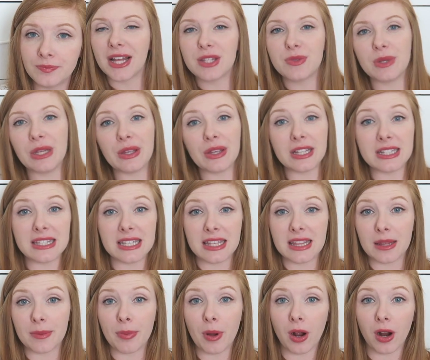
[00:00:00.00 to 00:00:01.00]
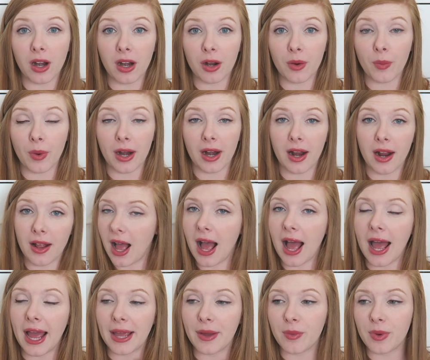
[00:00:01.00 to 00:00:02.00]
that's when you can see the part where
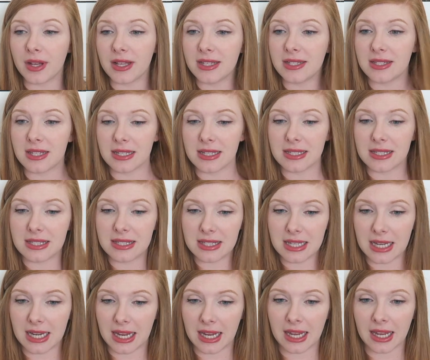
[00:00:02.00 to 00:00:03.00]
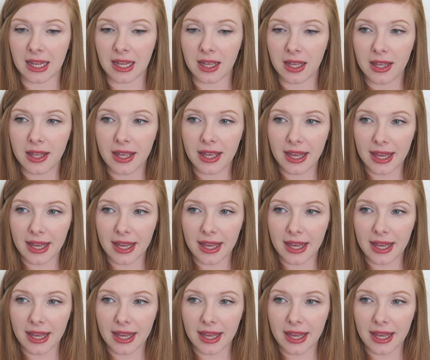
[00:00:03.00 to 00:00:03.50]
I was sitting